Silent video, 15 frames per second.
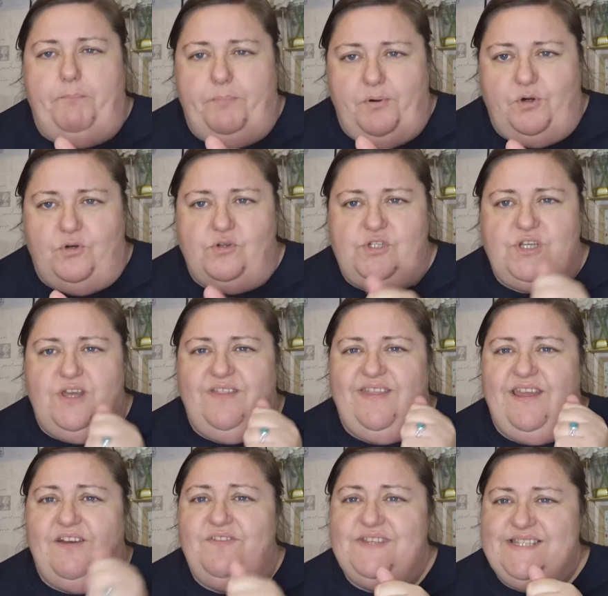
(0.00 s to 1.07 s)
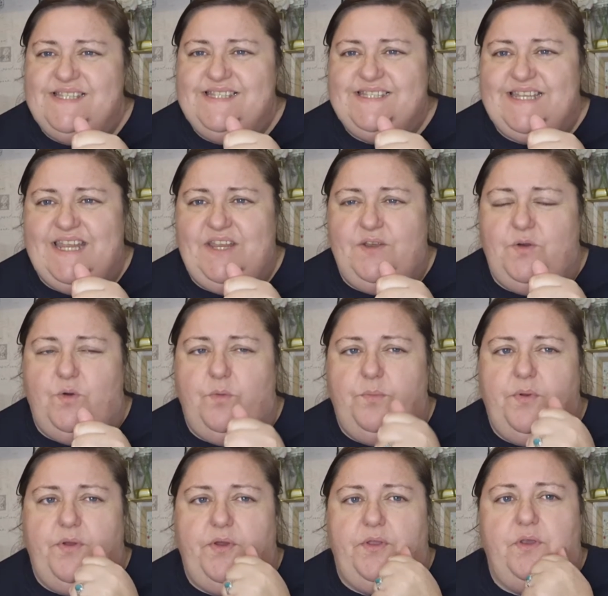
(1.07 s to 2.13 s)
but the office is staying
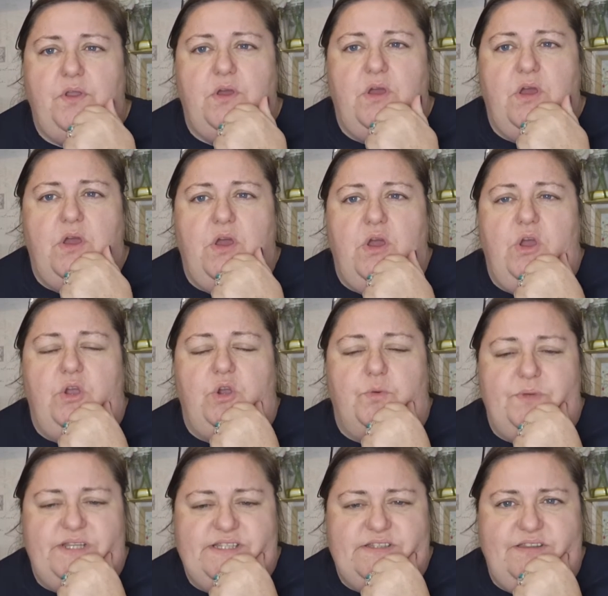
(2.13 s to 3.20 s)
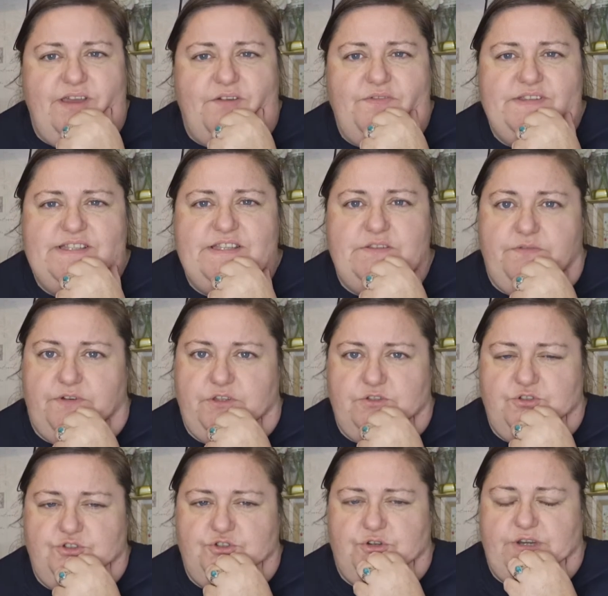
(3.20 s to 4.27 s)
open. Coming into the office is
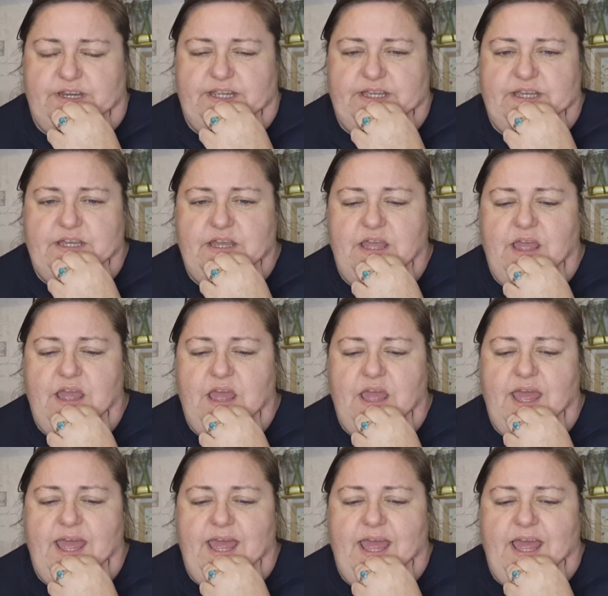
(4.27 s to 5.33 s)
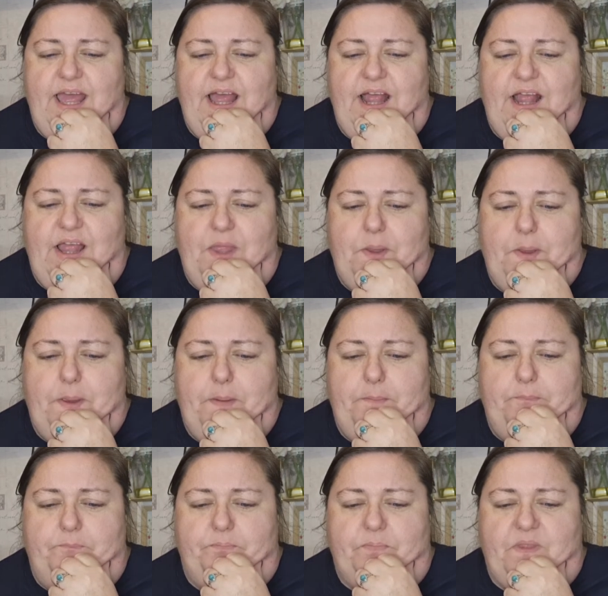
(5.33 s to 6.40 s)
voluntary.
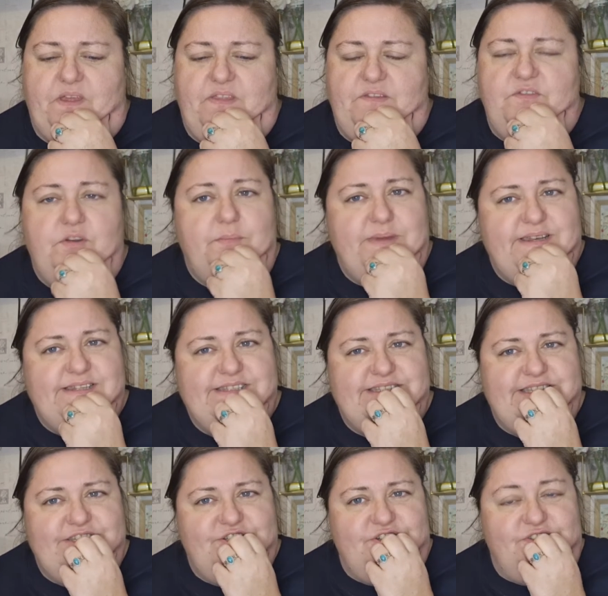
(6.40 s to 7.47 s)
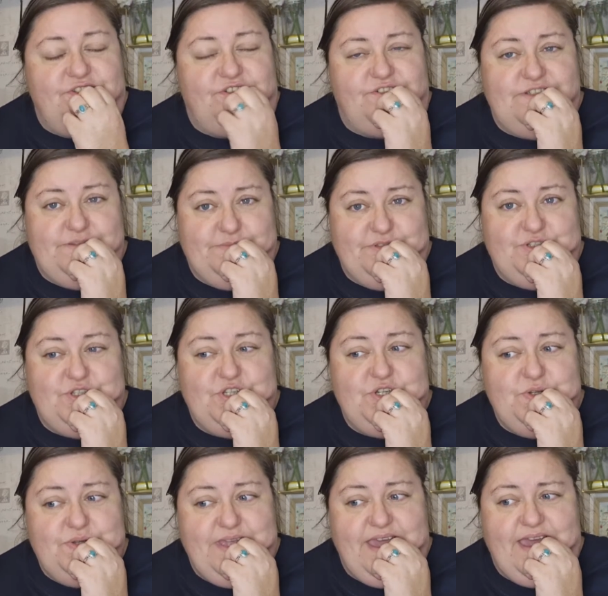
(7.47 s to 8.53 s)
They've not made a decision on the Christmas do
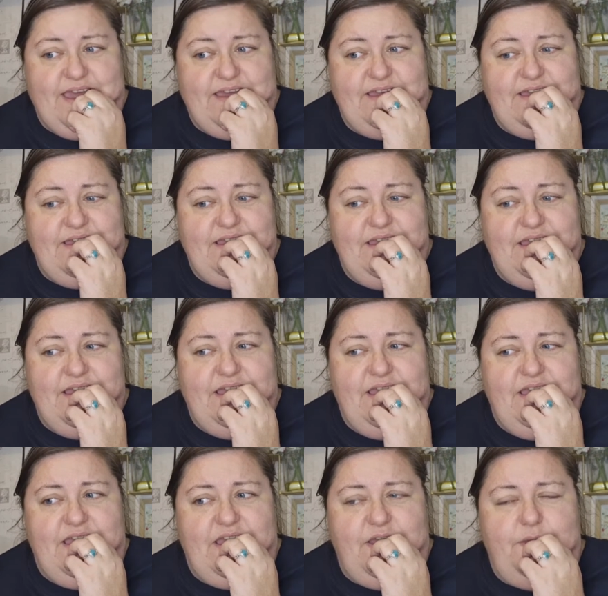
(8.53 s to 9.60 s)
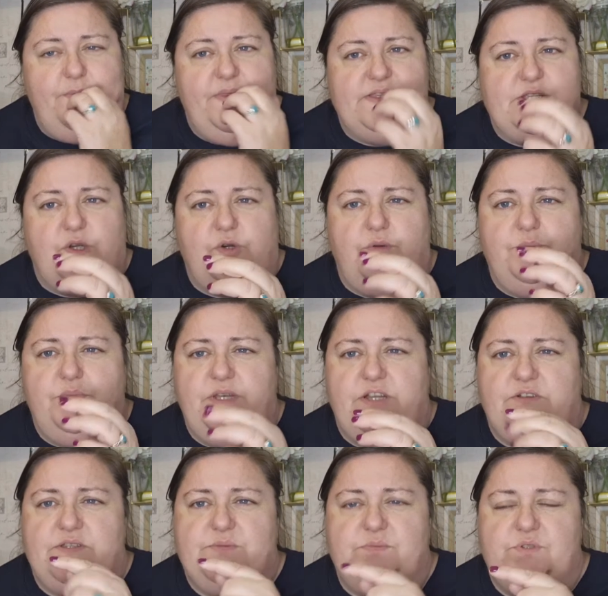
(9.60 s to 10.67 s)
yet. There's a company
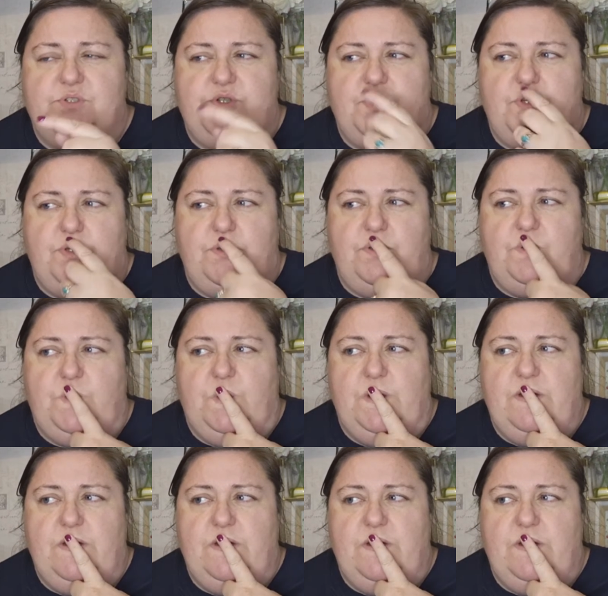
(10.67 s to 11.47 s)
Christmas do